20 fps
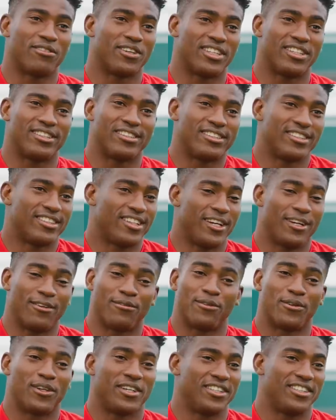and
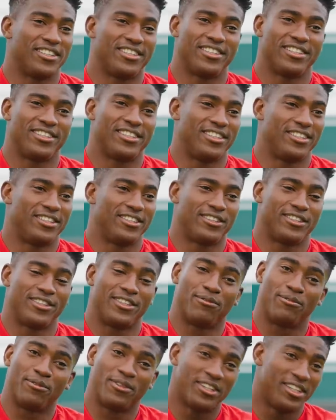everyone in, in the
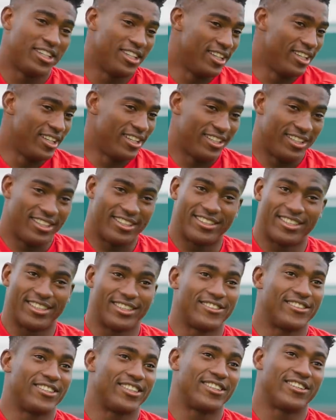team. The
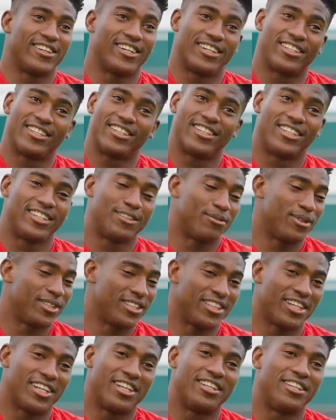City Ground,
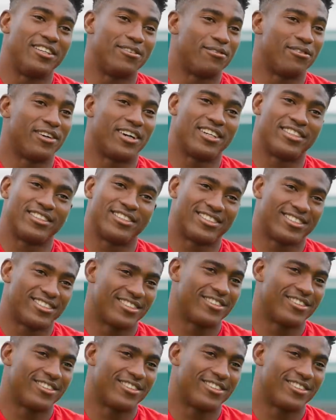especially the fans,